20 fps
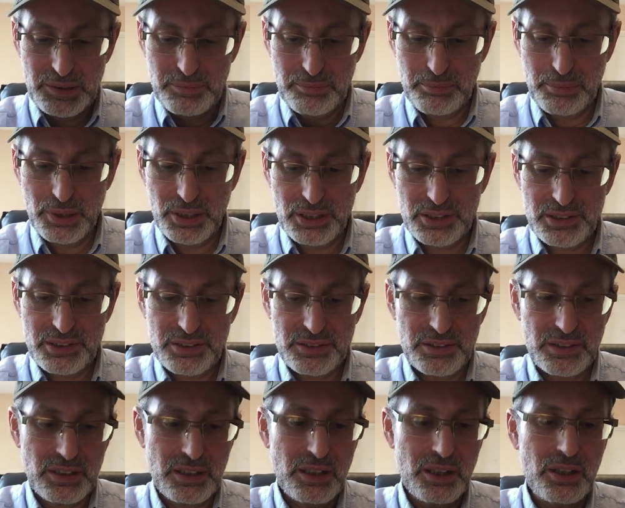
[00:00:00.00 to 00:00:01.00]
But
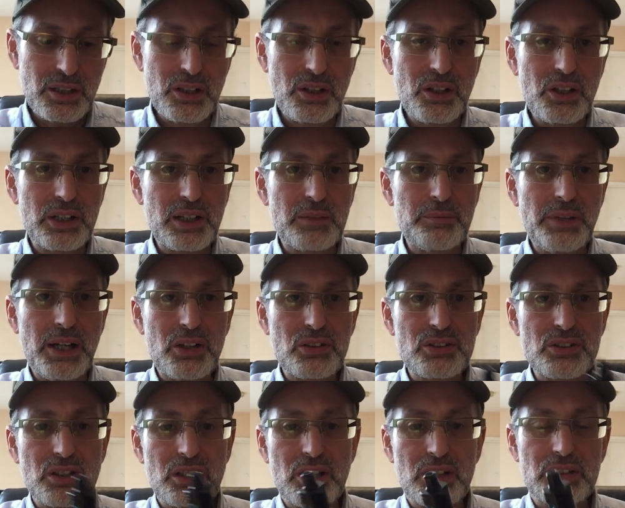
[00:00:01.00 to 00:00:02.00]
on a
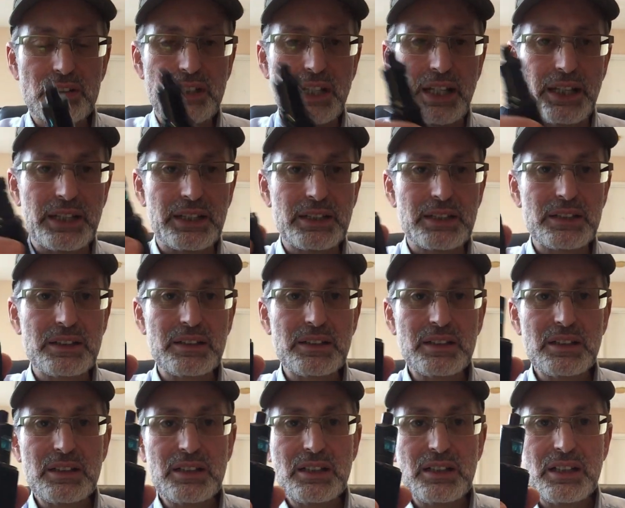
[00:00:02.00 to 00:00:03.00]
mouth to lung tank,
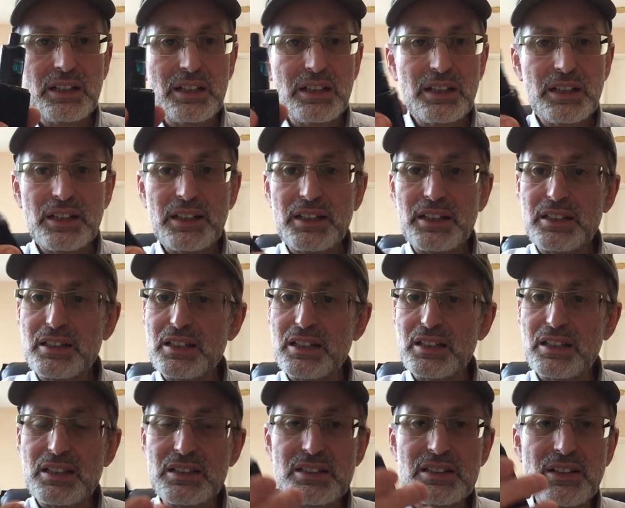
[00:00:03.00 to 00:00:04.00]
it
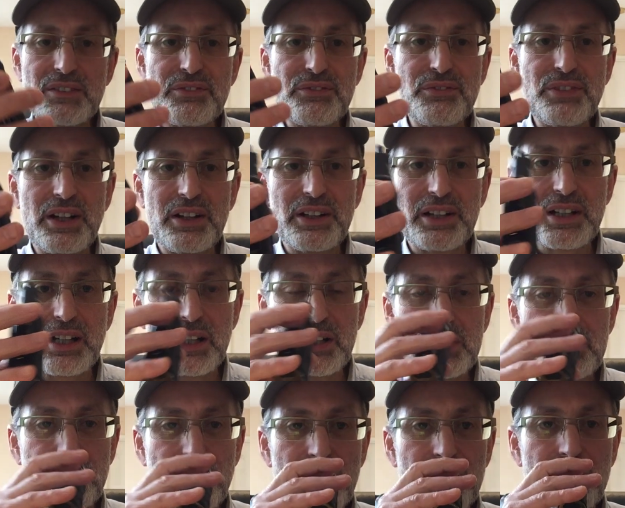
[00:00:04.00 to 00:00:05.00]
is a very
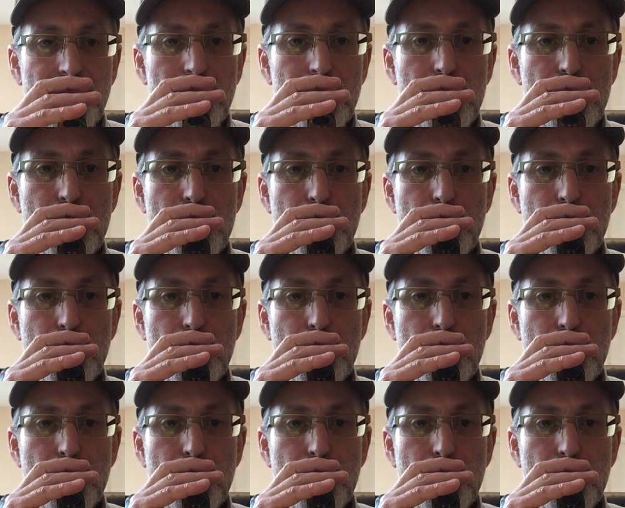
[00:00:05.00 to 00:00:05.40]
nice flavor.